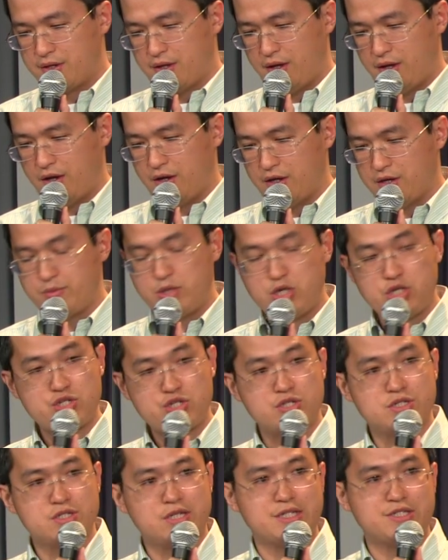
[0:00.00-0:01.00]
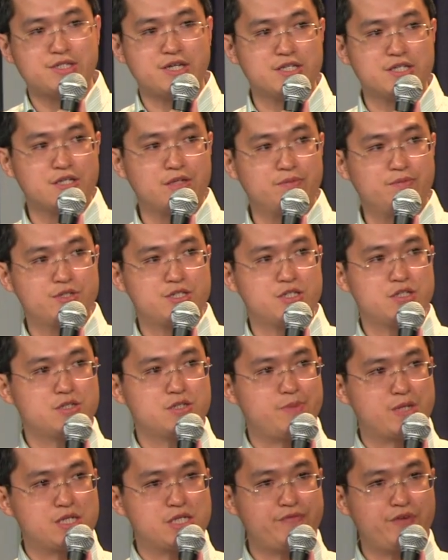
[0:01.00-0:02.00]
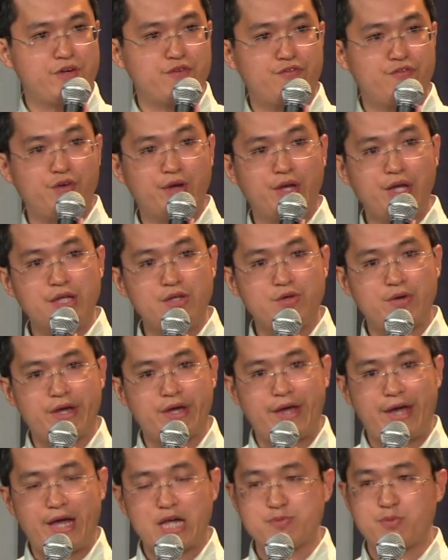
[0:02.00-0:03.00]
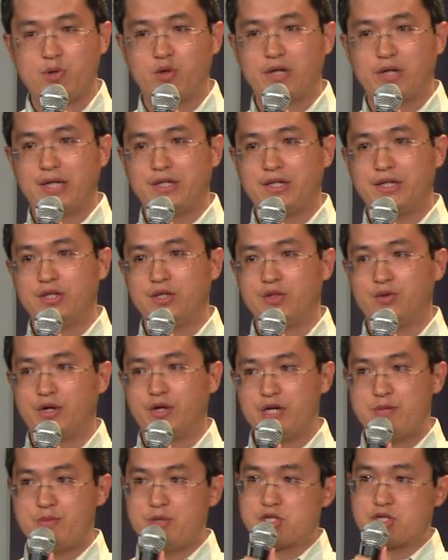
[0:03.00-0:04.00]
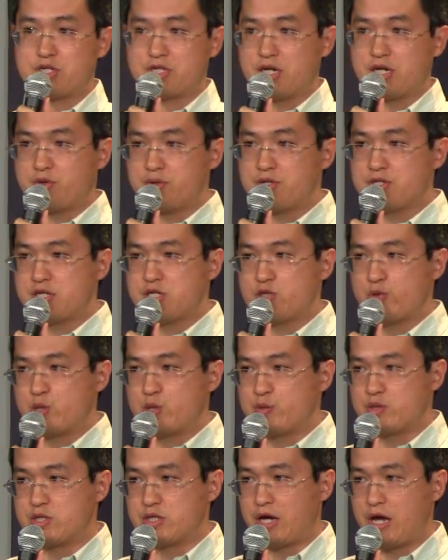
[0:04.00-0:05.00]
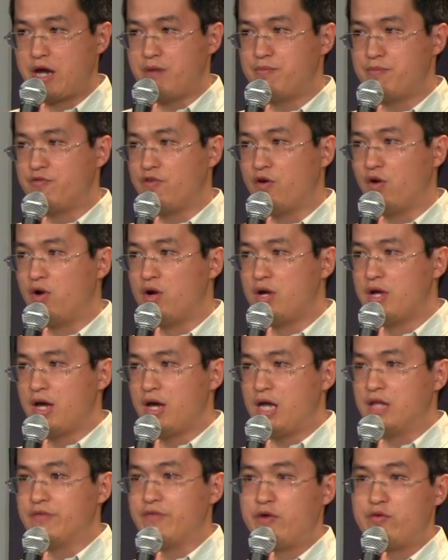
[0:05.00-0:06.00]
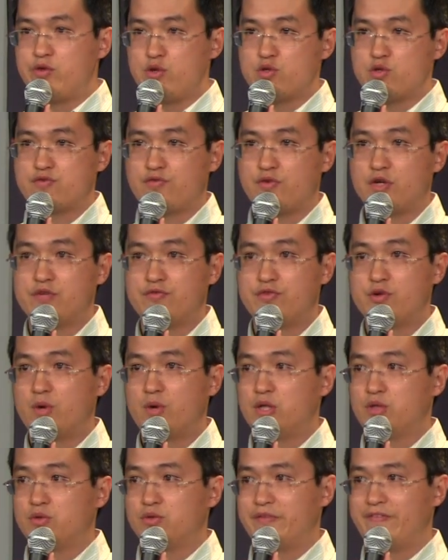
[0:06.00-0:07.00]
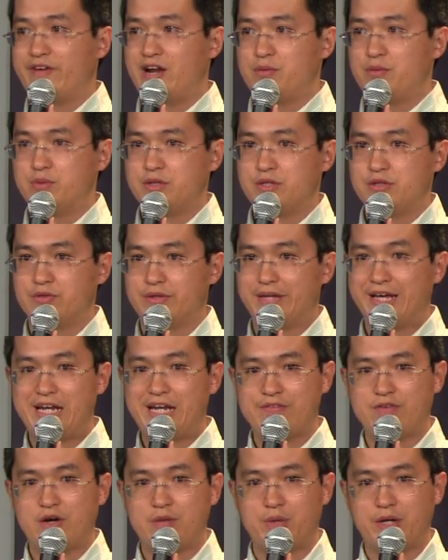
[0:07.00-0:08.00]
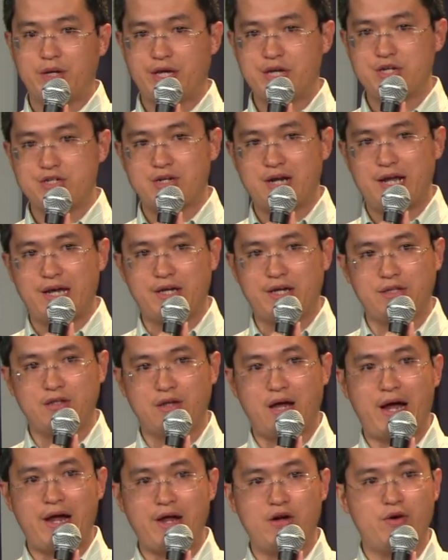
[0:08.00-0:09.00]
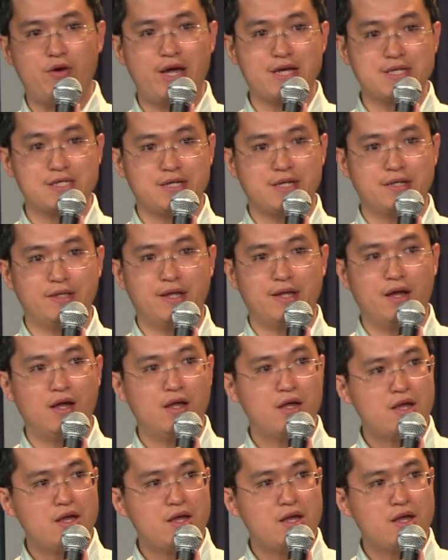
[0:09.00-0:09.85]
uh, image, such as a specific frame, you can export that into image sequences, which is helpful and very useful if you want to develop you know, native application like in iOS and uh,